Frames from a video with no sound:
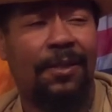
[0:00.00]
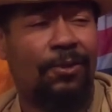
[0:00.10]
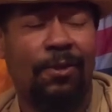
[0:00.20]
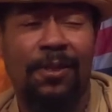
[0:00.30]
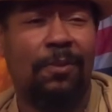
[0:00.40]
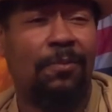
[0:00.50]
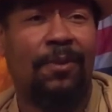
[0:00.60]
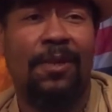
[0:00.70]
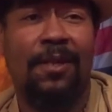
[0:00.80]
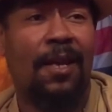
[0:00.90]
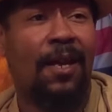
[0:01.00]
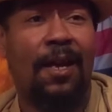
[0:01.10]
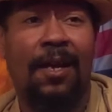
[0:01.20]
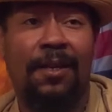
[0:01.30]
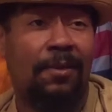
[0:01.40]
trust me, bro, like,
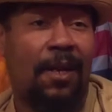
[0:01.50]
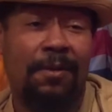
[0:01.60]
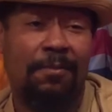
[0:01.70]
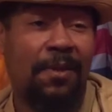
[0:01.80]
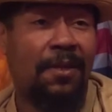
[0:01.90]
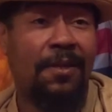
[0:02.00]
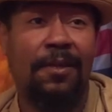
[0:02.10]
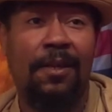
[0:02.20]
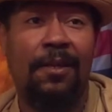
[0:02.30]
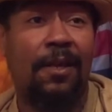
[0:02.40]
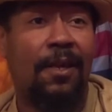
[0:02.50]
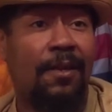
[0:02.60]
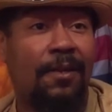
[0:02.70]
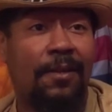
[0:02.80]
I done been there, done that.